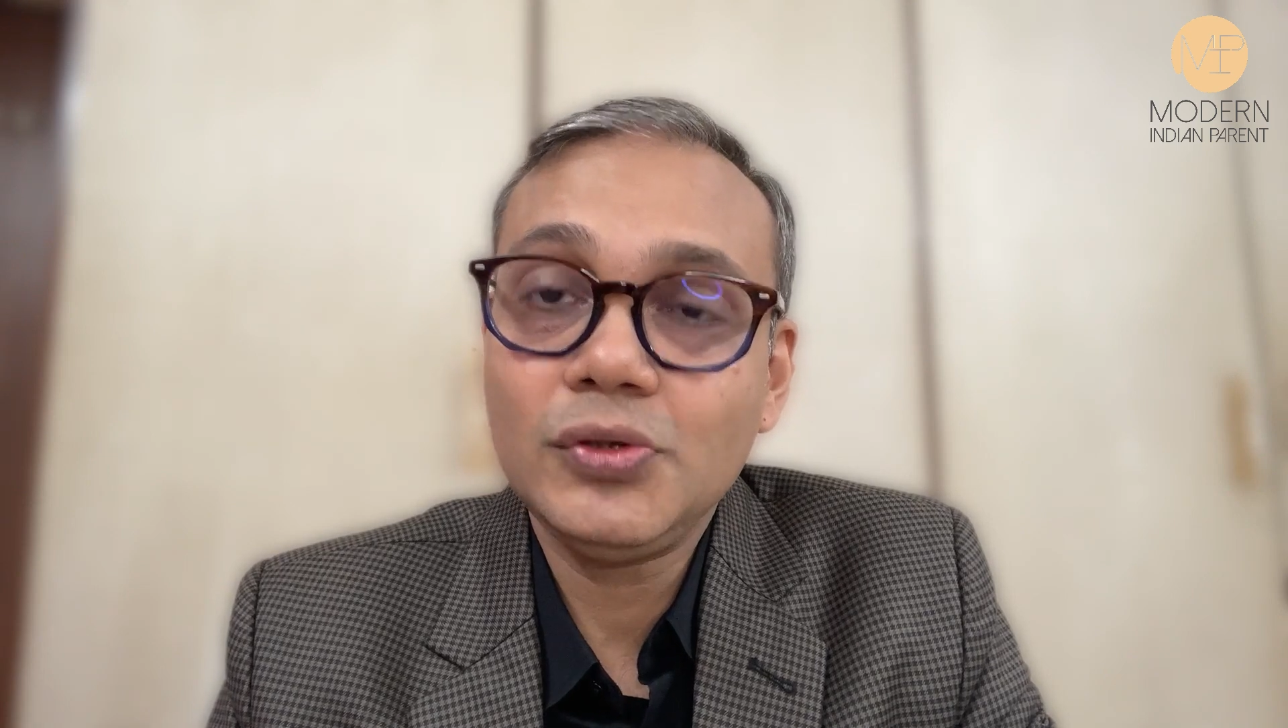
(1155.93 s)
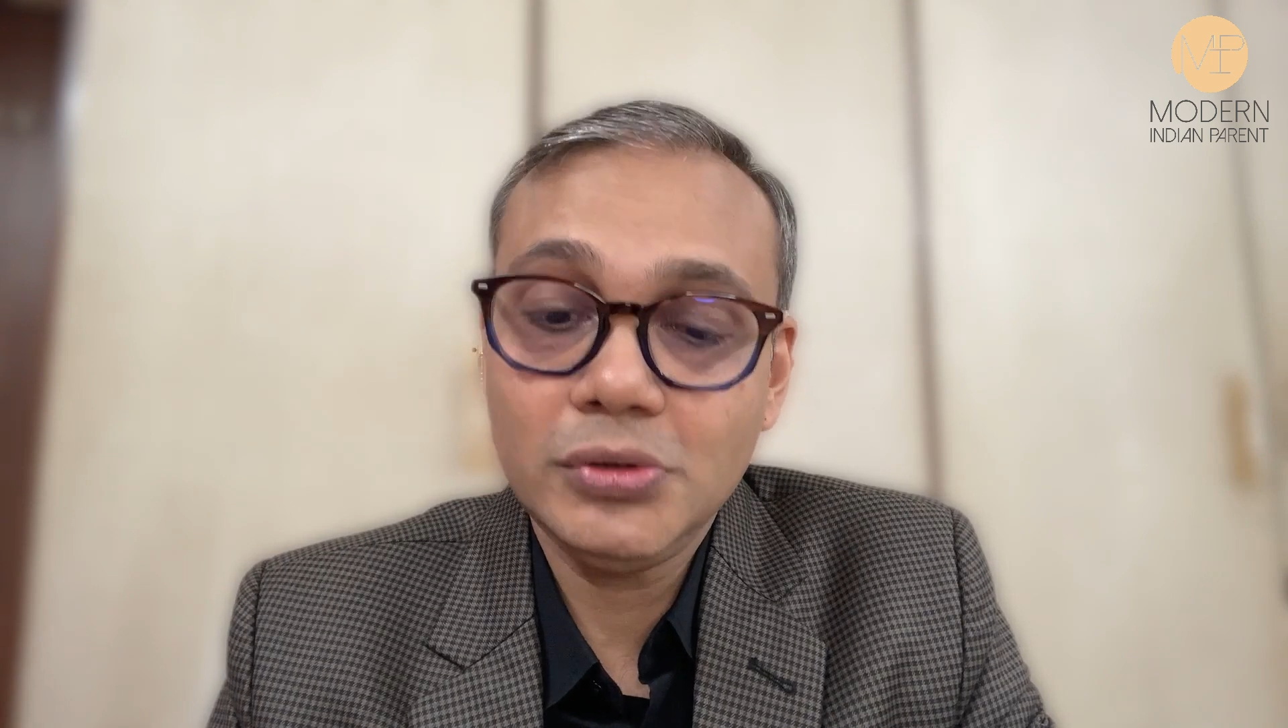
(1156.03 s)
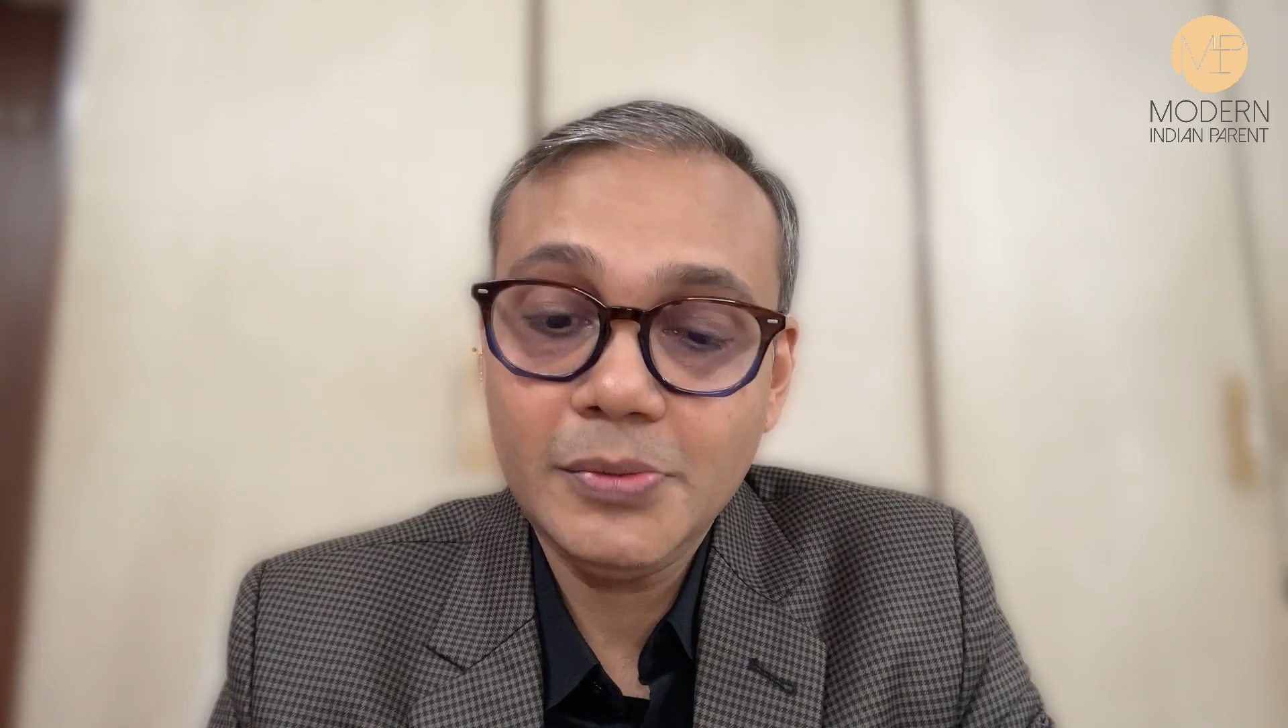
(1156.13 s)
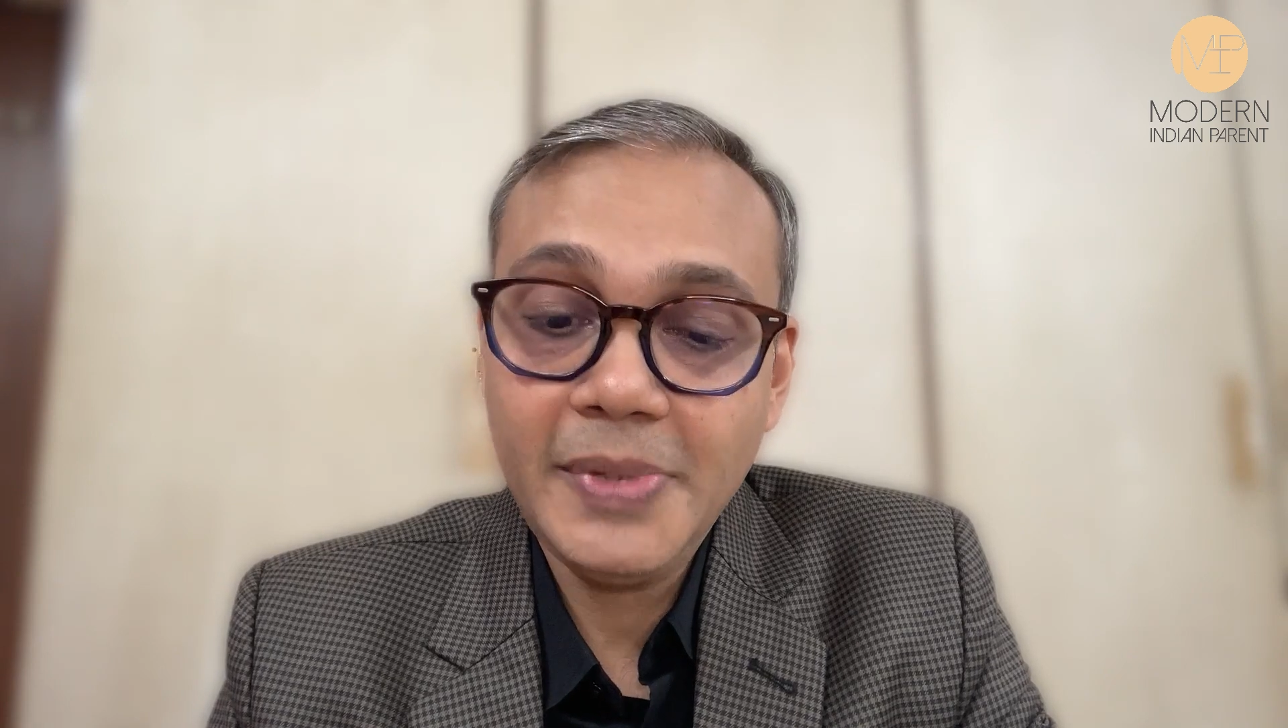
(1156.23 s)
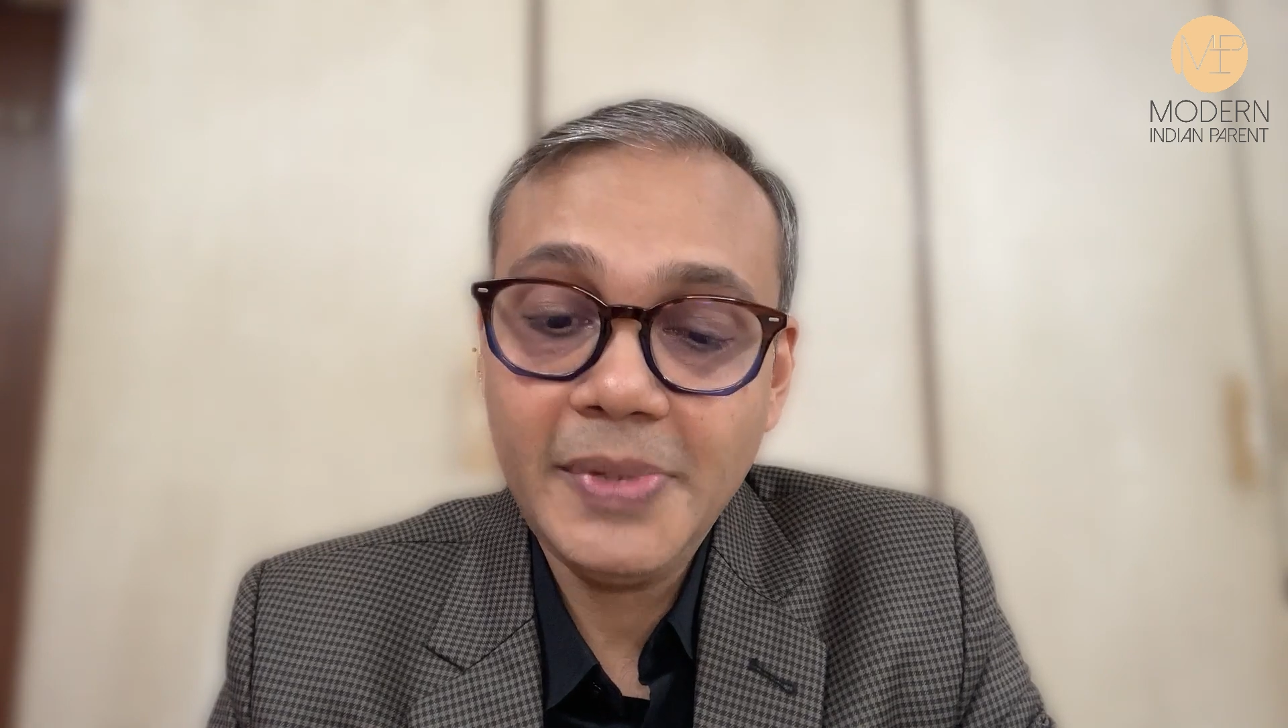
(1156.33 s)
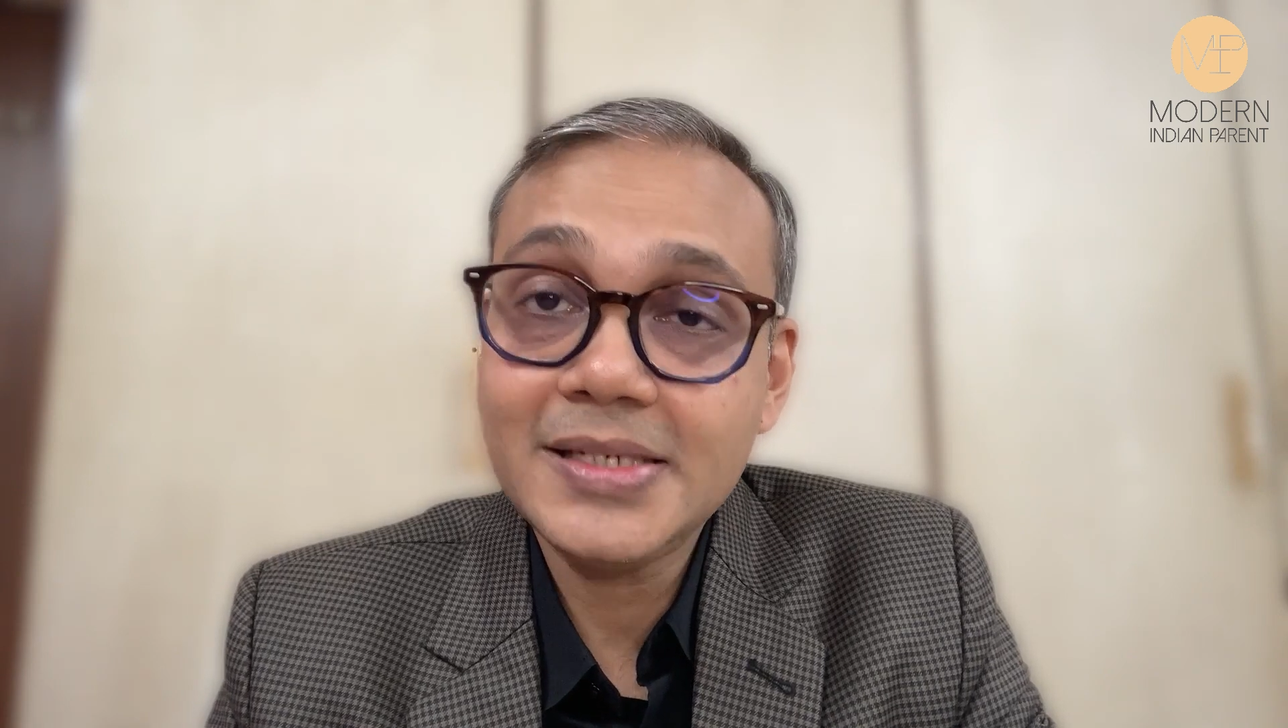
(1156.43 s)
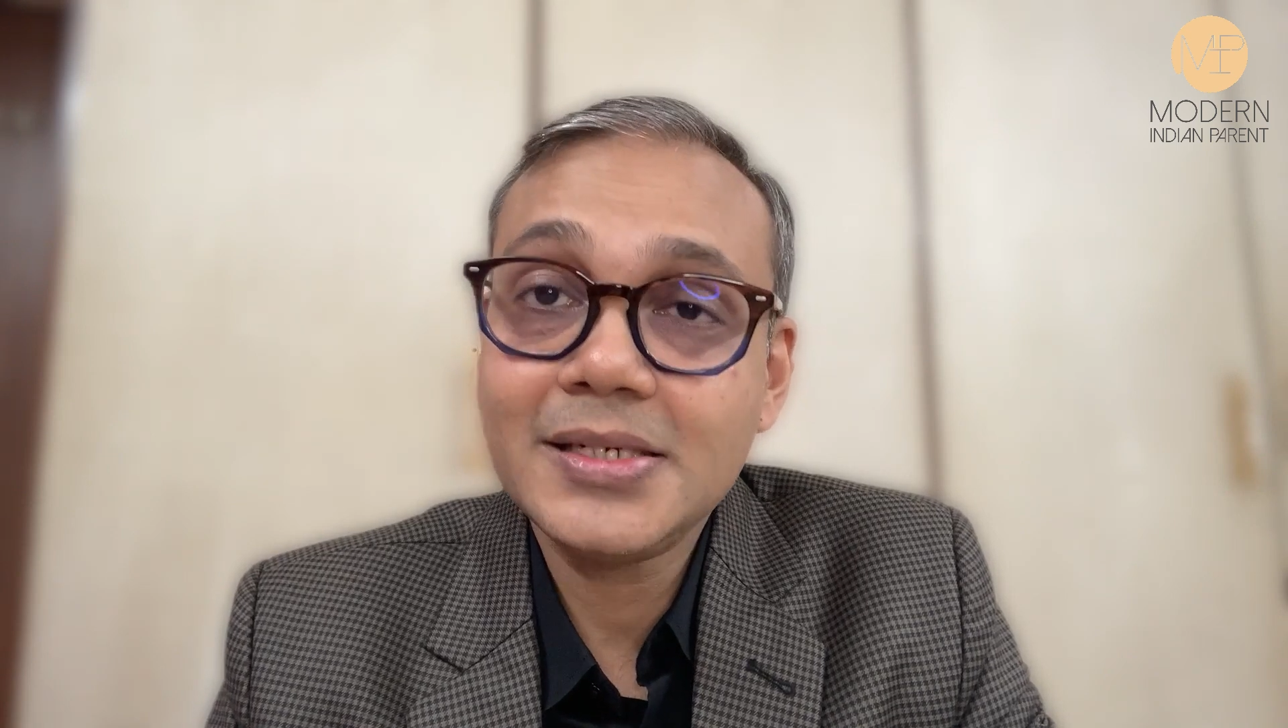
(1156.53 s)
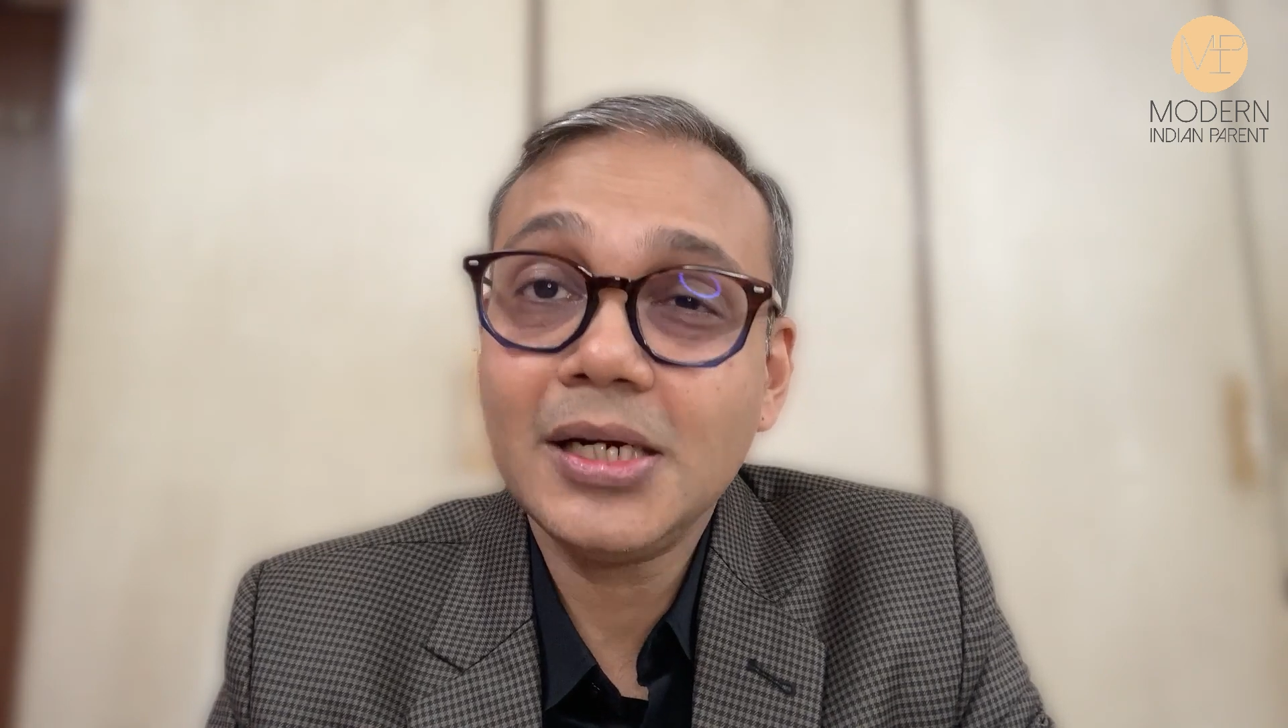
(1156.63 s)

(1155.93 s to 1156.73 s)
toothpaste,